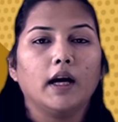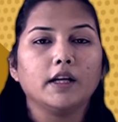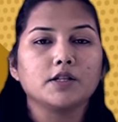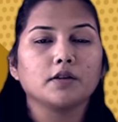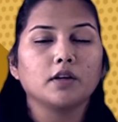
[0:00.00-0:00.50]

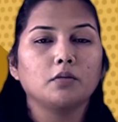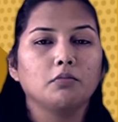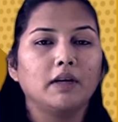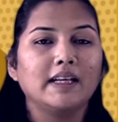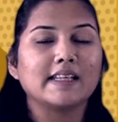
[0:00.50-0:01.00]
Internal
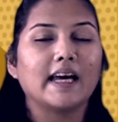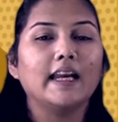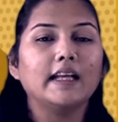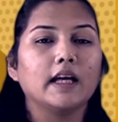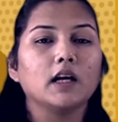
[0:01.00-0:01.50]
means
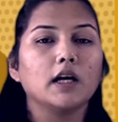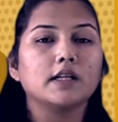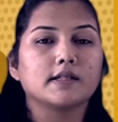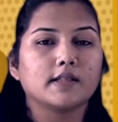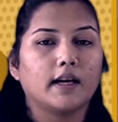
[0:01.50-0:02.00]
anything
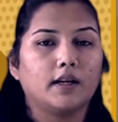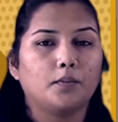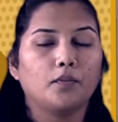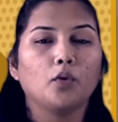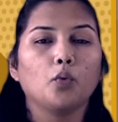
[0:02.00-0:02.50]
inside.
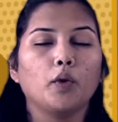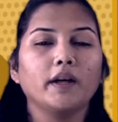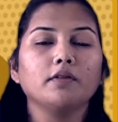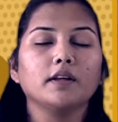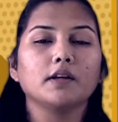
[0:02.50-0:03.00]

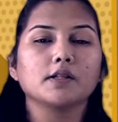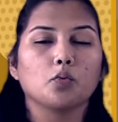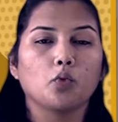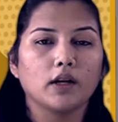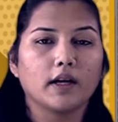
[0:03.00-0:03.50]
Whenever there is a
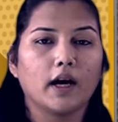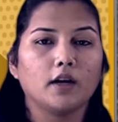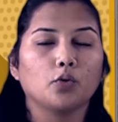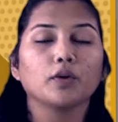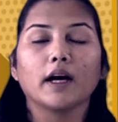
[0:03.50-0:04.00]

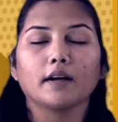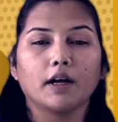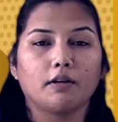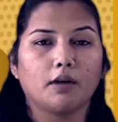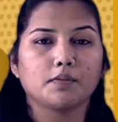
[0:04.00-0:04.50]
volcano that
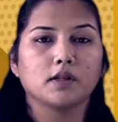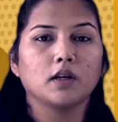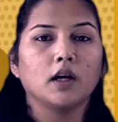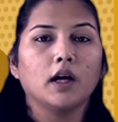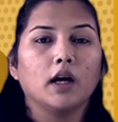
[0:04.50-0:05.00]
erupts,
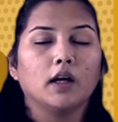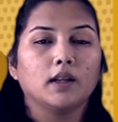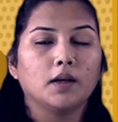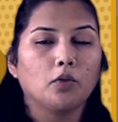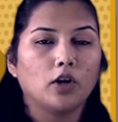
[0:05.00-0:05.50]

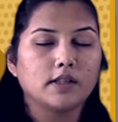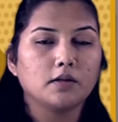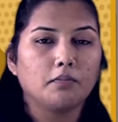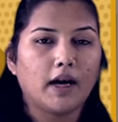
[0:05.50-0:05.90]
the molten